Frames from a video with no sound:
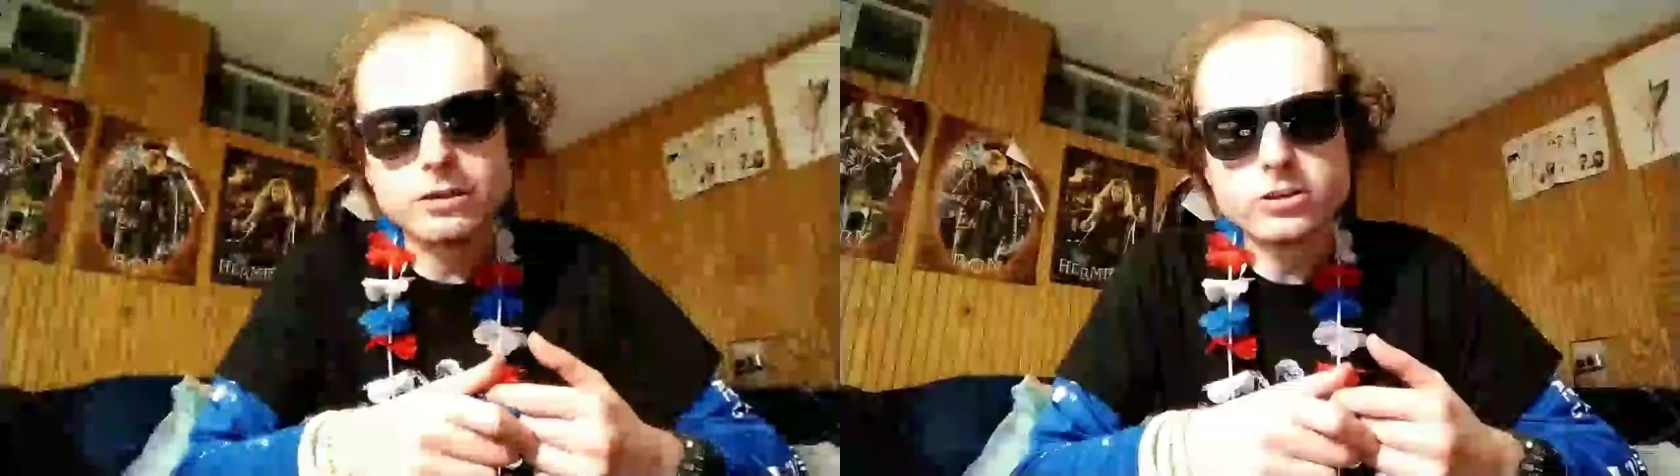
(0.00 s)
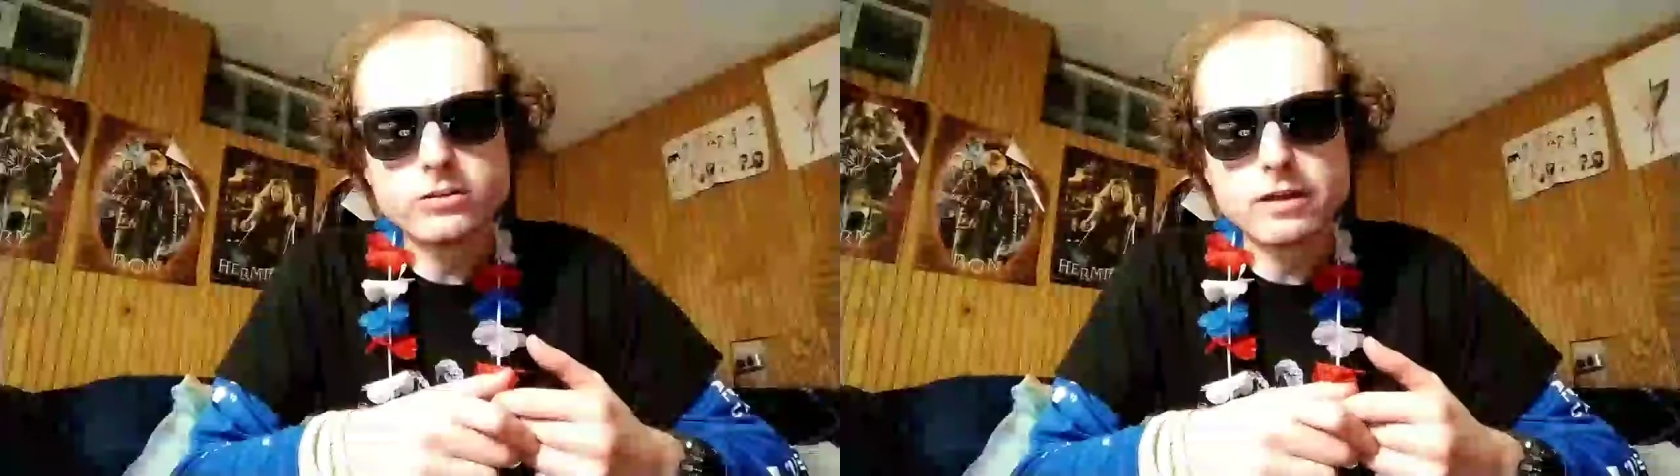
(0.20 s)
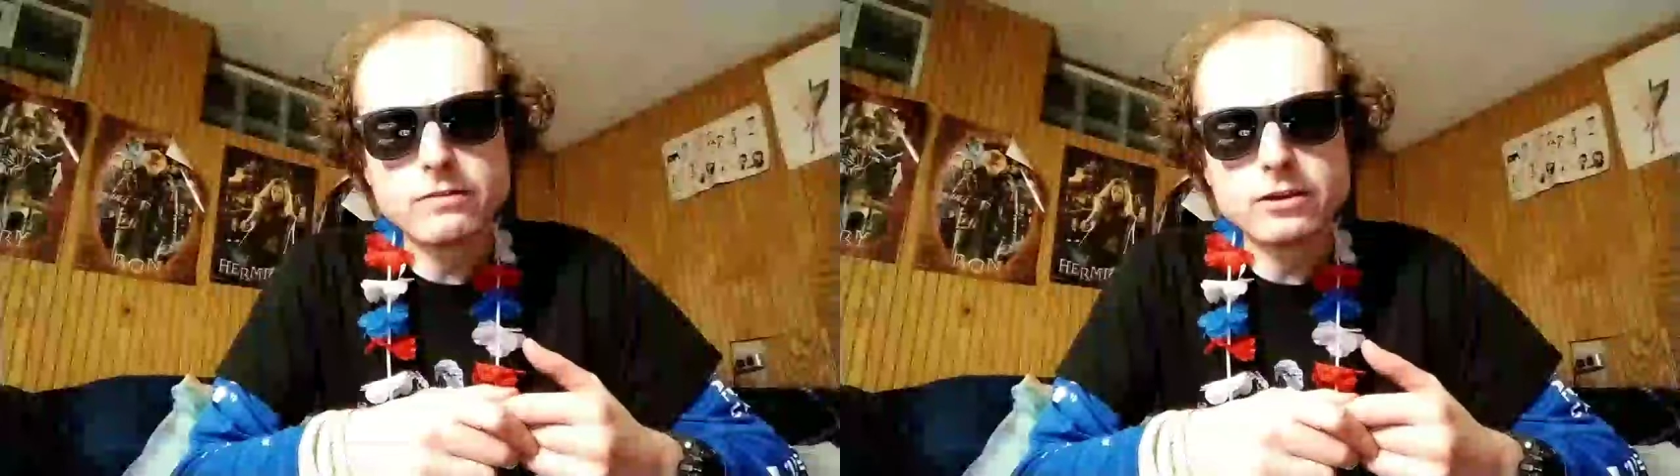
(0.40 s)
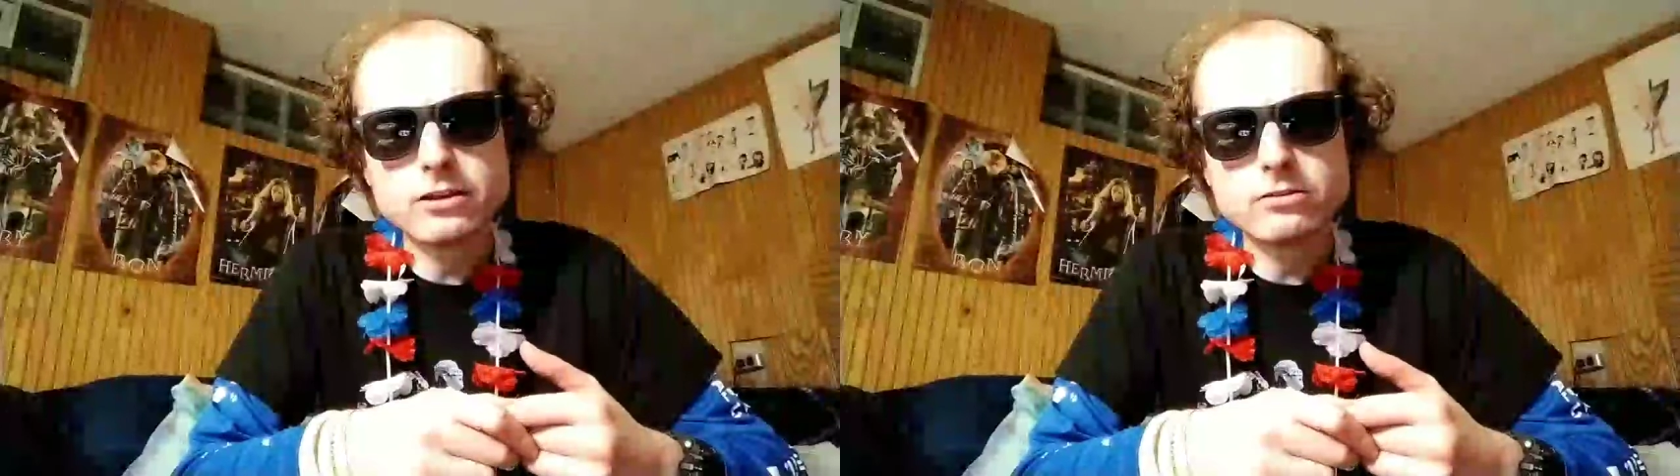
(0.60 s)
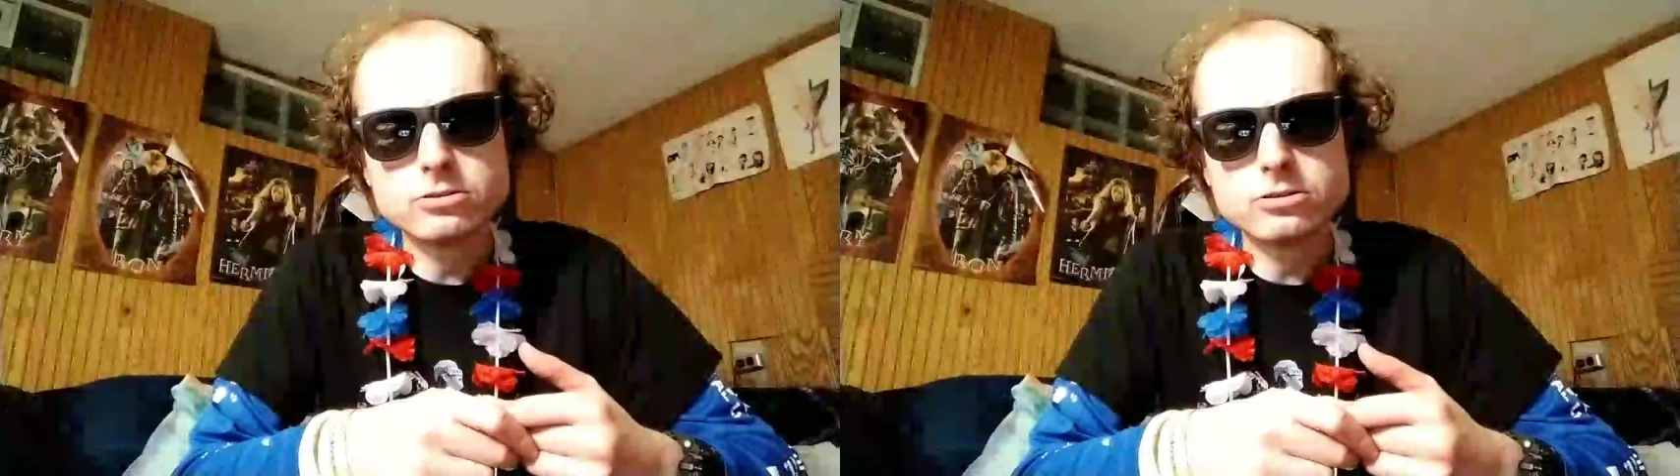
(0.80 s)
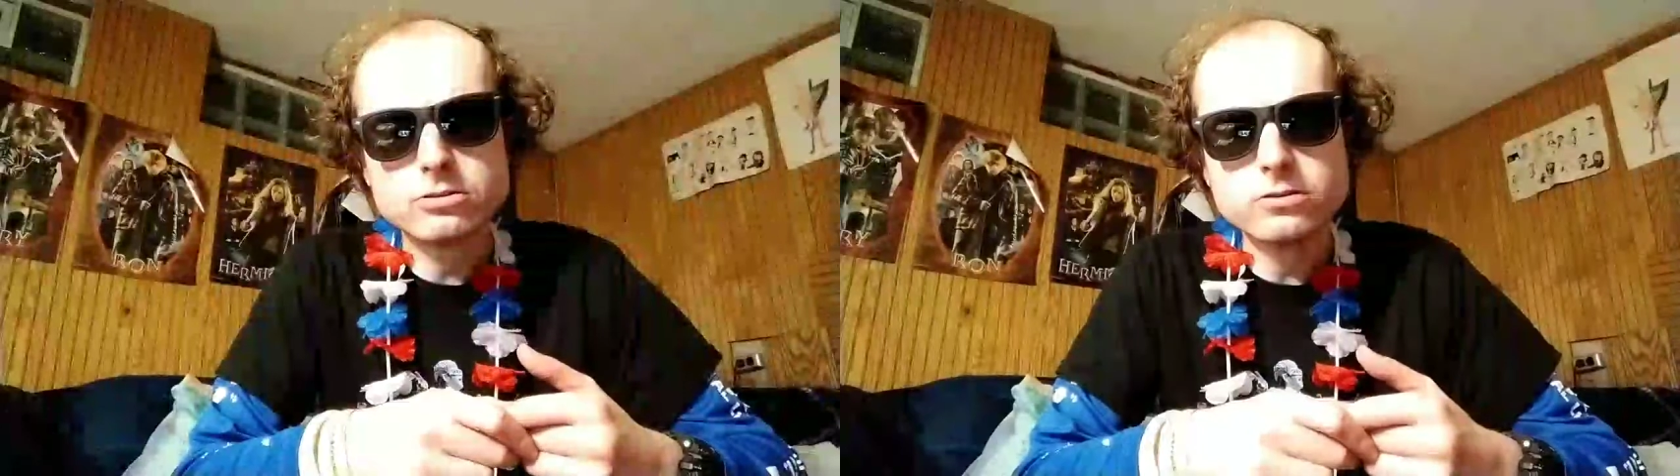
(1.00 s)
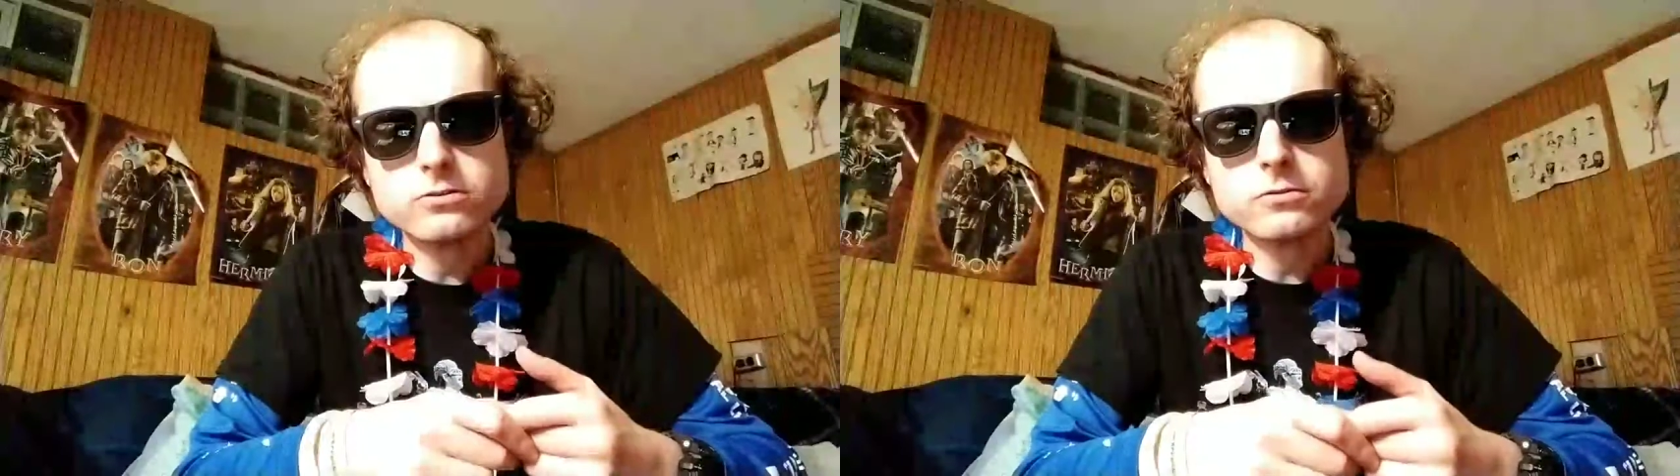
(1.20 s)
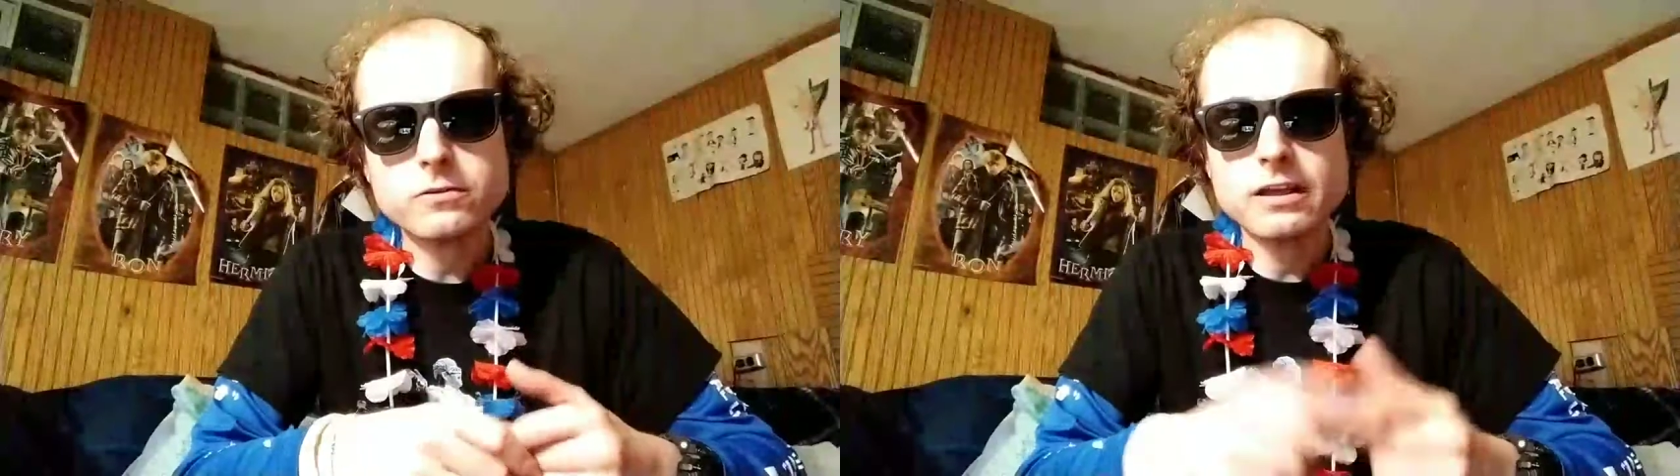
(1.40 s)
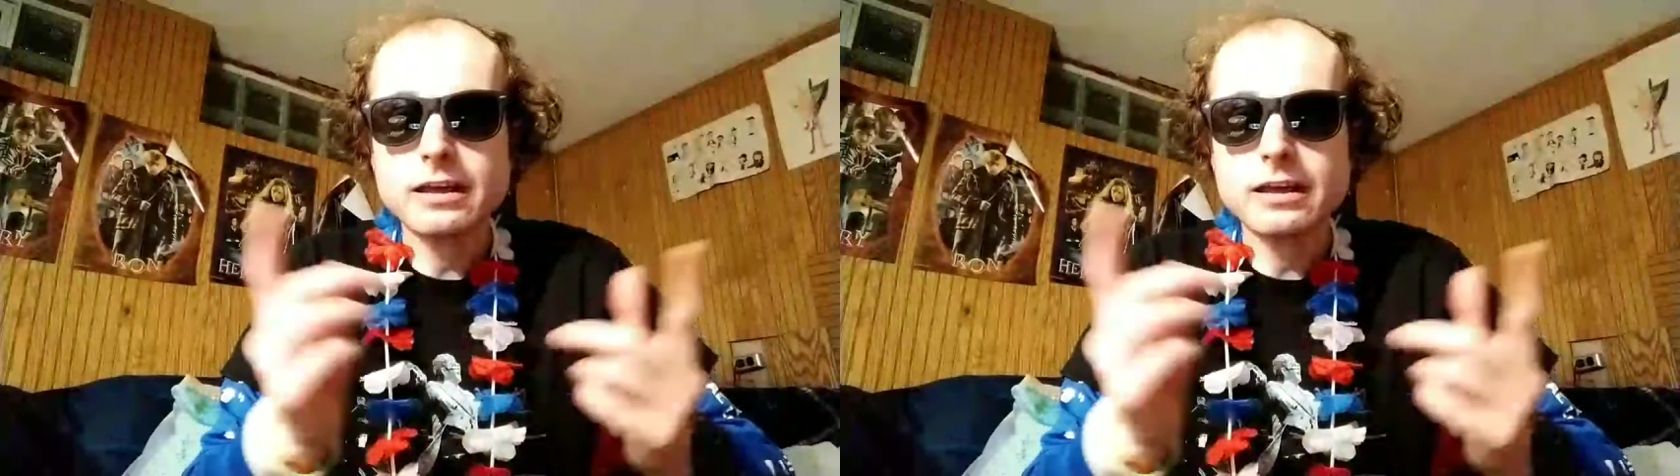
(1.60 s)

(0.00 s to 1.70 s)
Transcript: share my videos to you